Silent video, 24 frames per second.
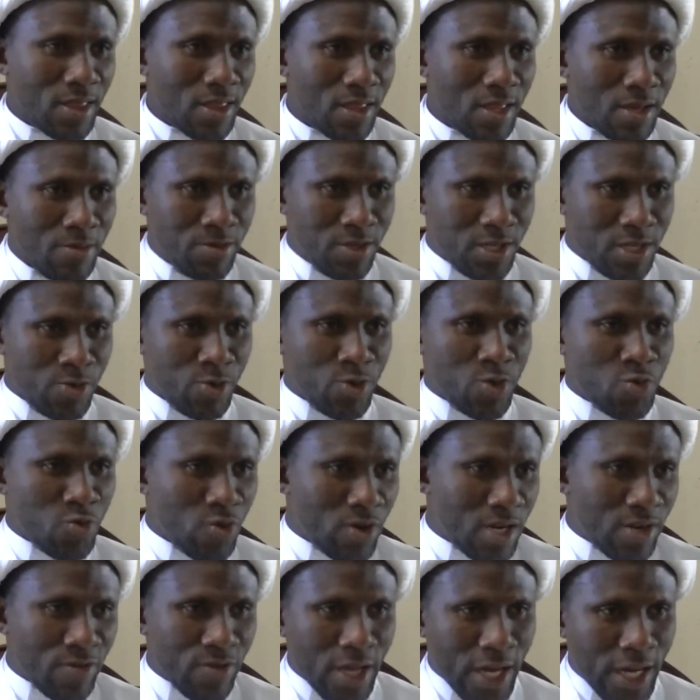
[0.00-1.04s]
Let me share with you
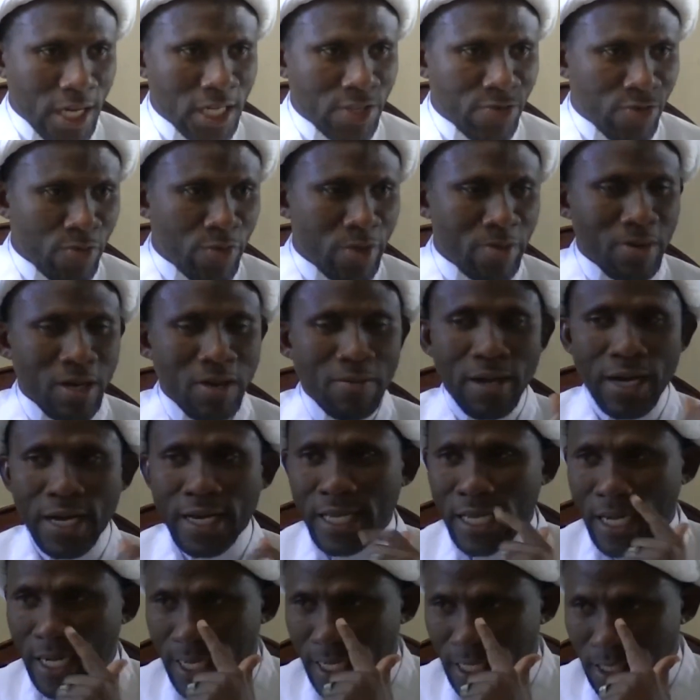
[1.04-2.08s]
one of the hadiths from Imam
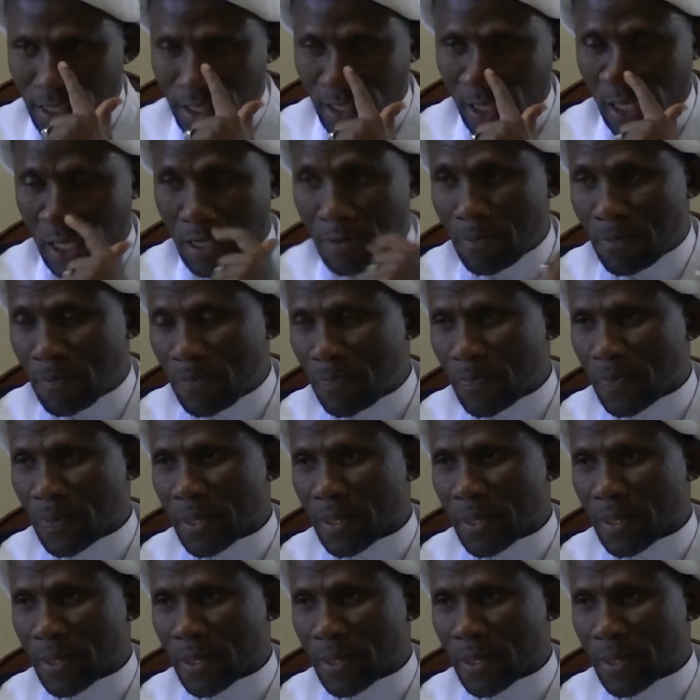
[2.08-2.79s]
Ali alayhi salam.